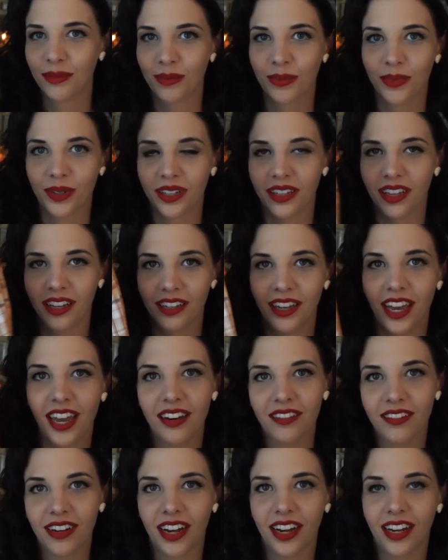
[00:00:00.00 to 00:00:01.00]
more like hay
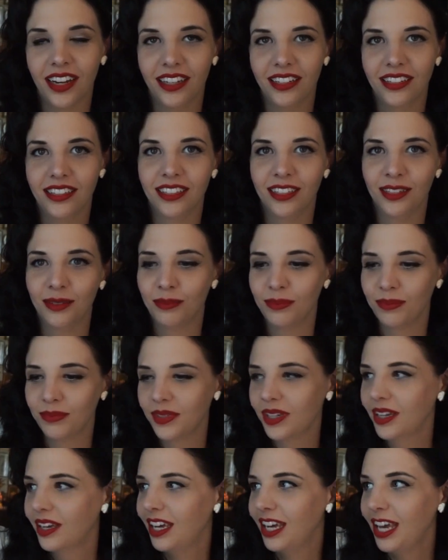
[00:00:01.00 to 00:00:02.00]
rides and
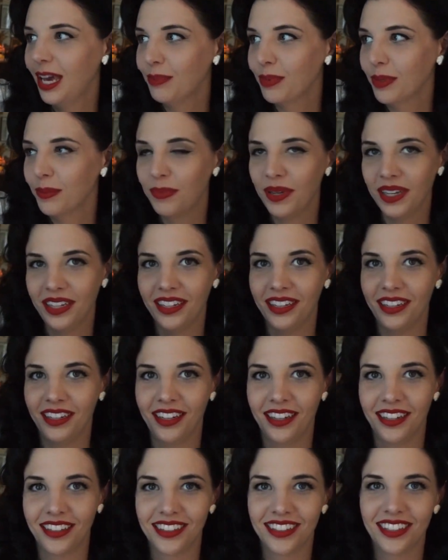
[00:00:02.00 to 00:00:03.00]
apple
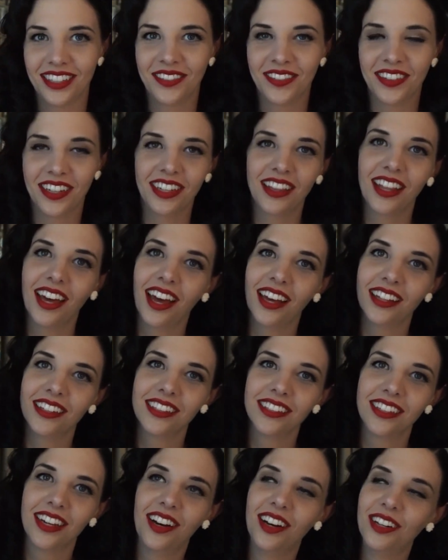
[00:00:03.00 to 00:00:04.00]
picking and stuff like that.
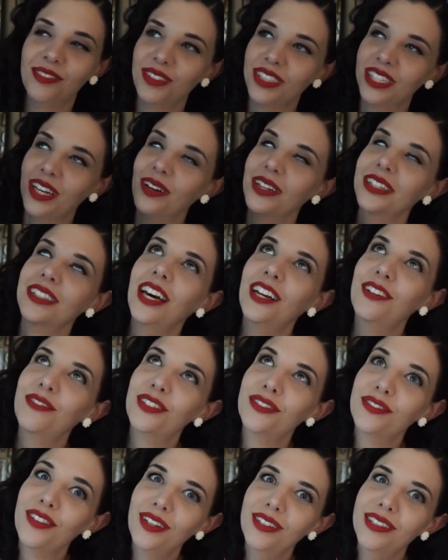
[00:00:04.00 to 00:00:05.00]
So I'm so excited
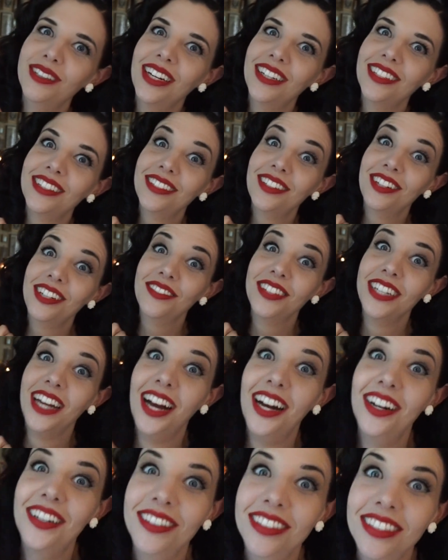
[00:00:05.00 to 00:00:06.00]
for fall, you guys, you don't even
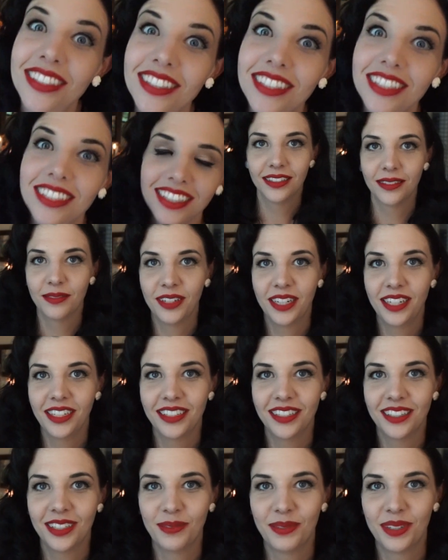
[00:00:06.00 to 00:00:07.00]
know. It's my
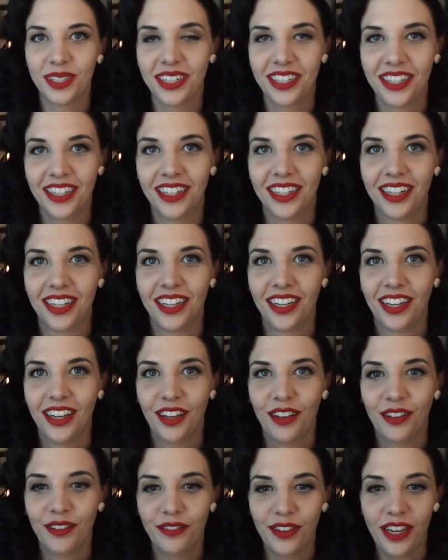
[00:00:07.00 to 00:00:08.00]
summer
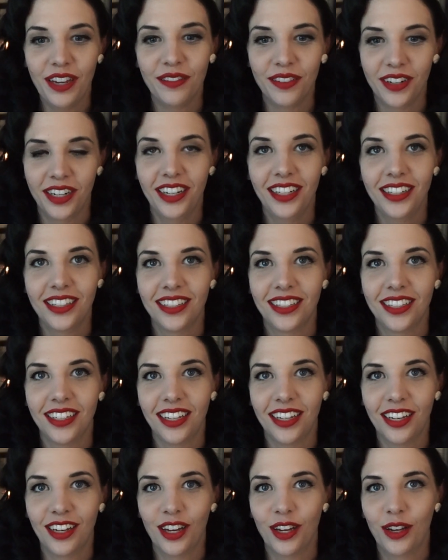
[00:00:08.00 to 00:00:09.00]
favorites,
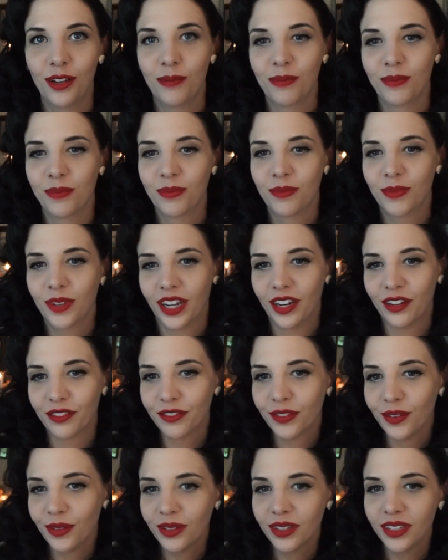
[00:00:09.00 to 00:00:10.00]
kind of
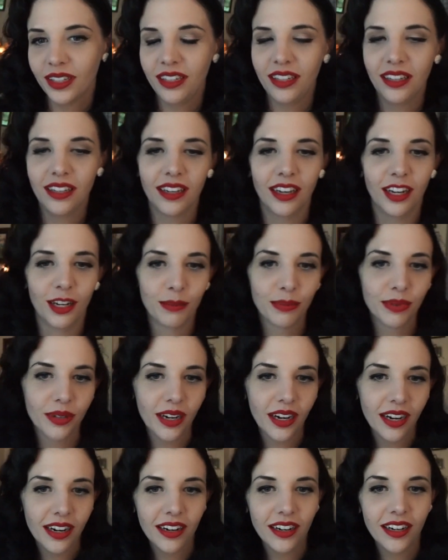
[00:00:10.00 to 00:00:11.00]
folky, kind of
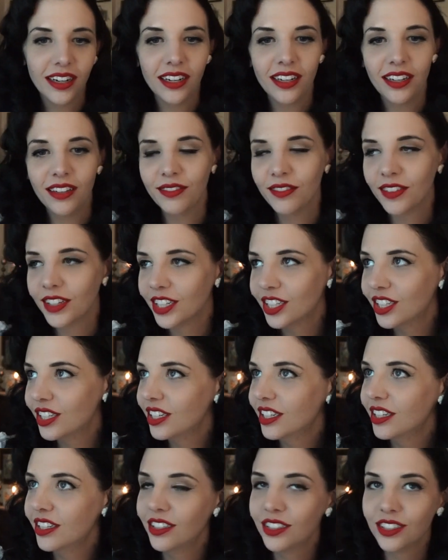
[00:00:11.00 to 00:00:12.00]
prairie,
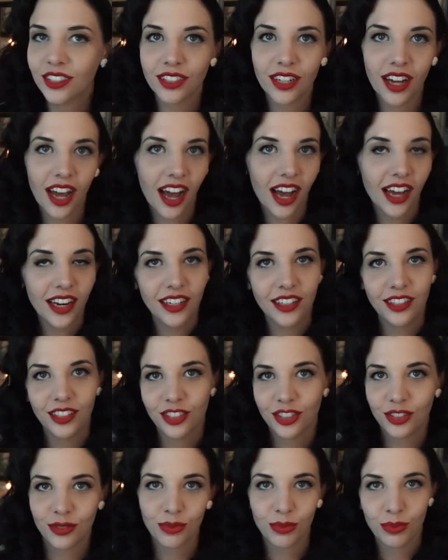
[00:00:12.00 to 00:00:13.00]
vintage,
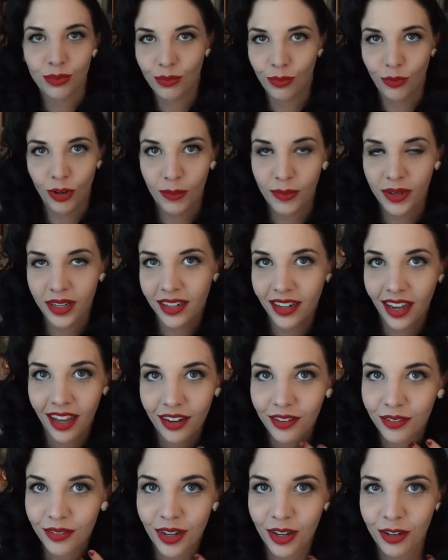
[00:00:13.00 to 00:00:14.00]
cottage woman, I
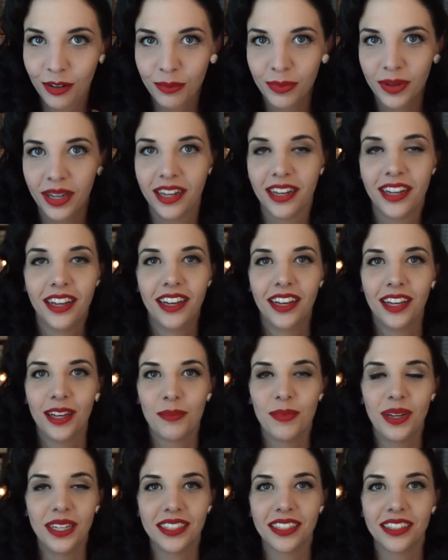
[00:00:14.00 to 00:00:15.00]
don't know, but
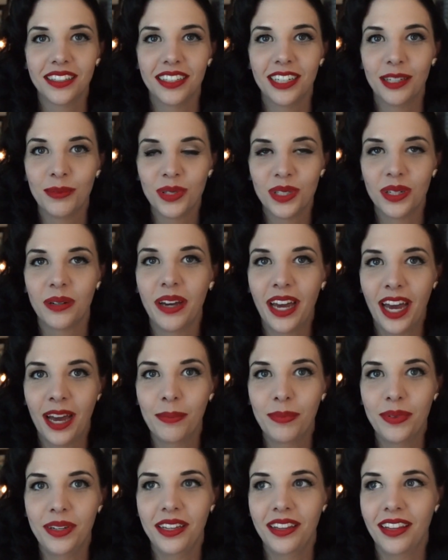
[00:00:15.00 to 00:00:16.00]
basically I'm so
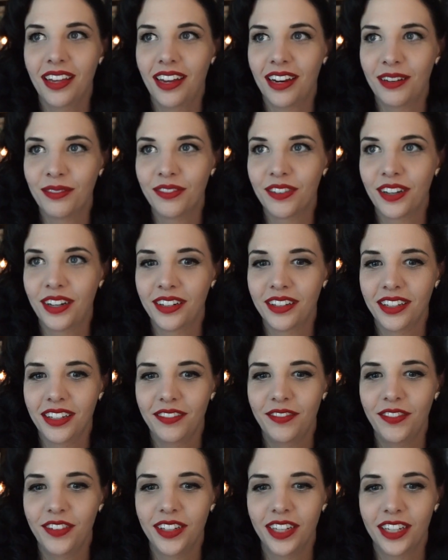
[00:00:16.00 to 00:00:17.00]
happy that I finally
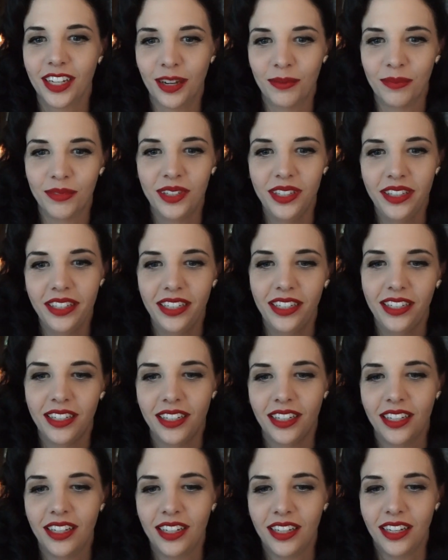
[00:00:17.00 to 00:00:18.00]
feel like I'm really
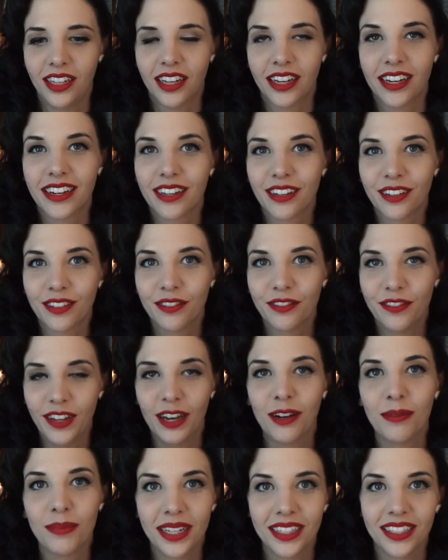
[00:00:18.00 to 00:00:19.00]

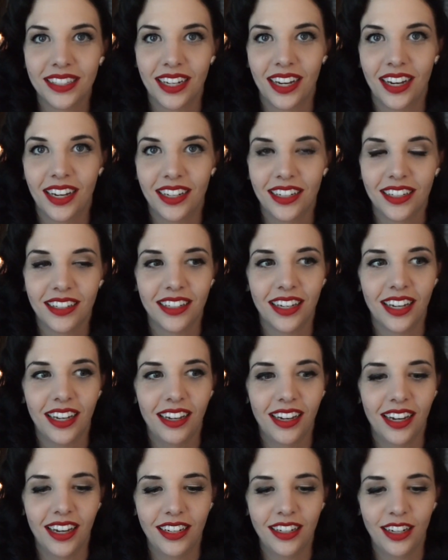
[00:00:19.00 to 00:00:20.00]
found my style,
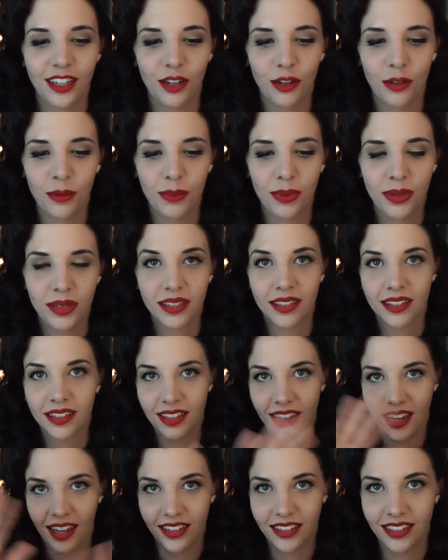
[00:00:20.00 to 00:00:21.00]
and I hope
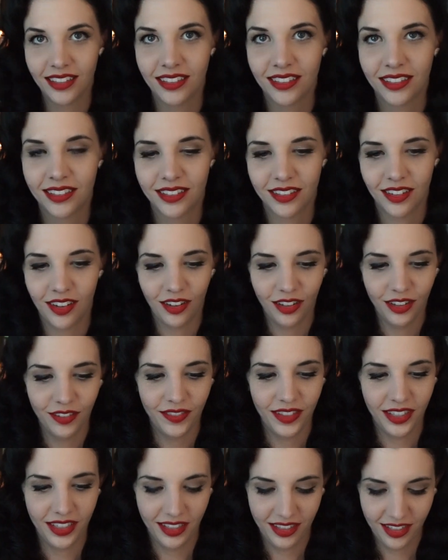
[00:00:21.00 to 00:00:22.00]
that all
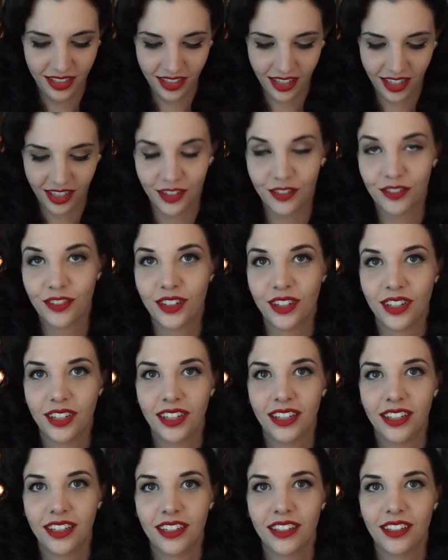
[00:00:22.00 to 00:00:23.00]
of this kind of
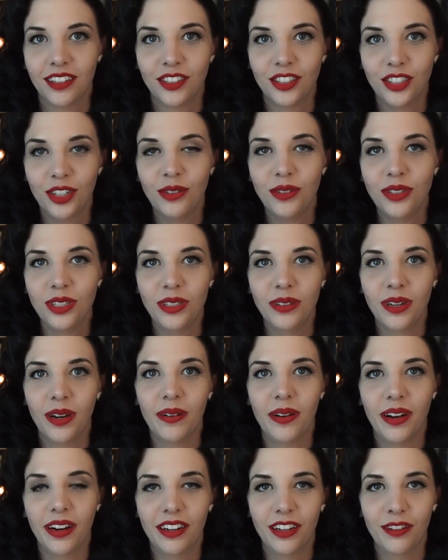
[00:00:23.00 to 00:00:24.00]
shows you how
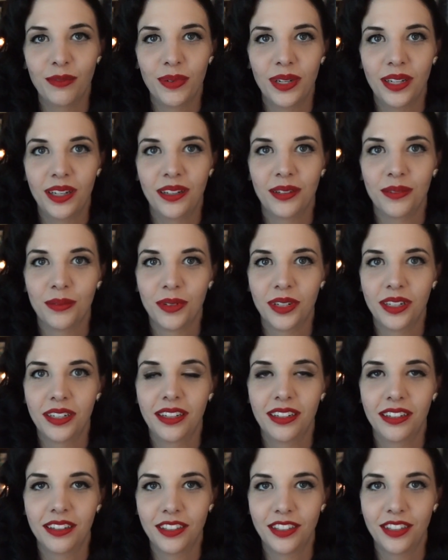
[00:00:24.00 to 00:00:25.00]
hard I've been
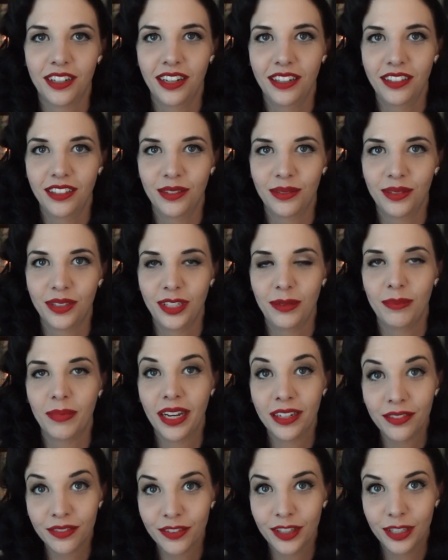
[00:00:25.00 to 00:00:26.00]
working on trying to really
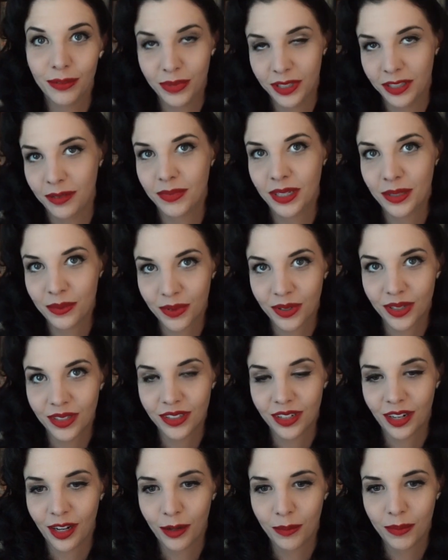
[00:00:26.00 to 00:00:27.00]
mindfully build my
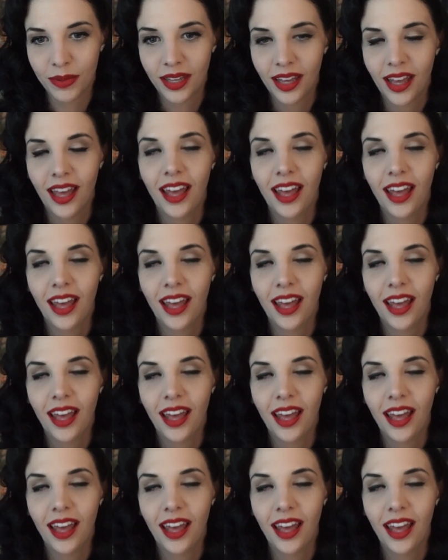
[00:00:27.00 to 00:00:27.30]
wardrobe,